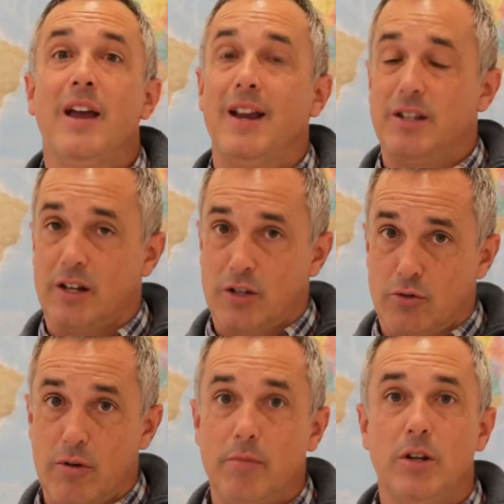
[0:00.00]
It's
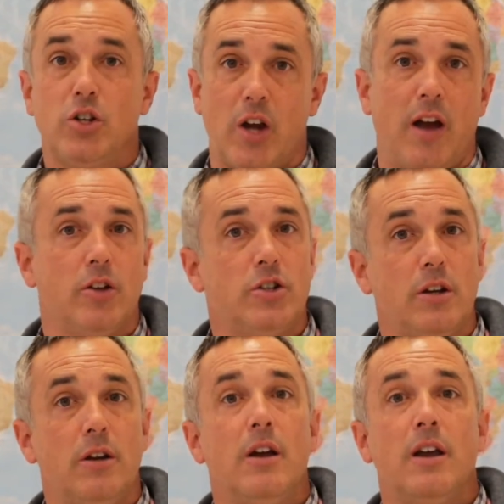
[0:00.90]
extremely
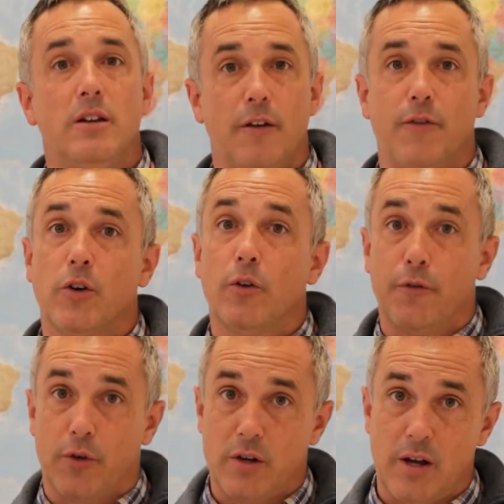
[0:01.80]
challenging and difficult
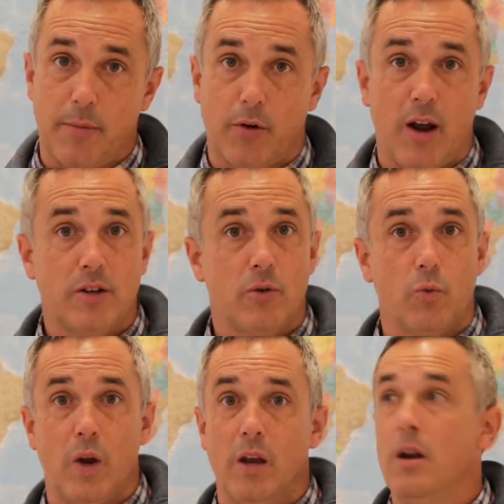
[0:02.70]
for a Democrat to
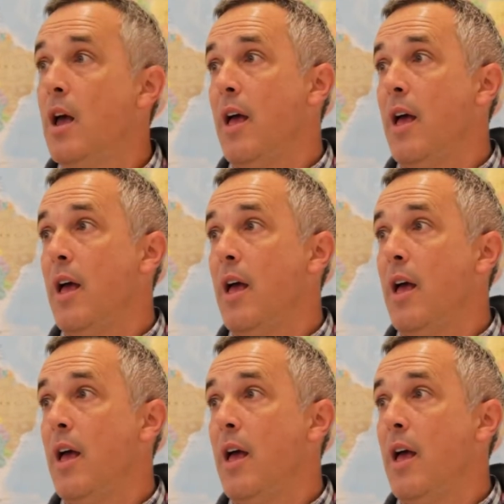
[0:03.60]
win,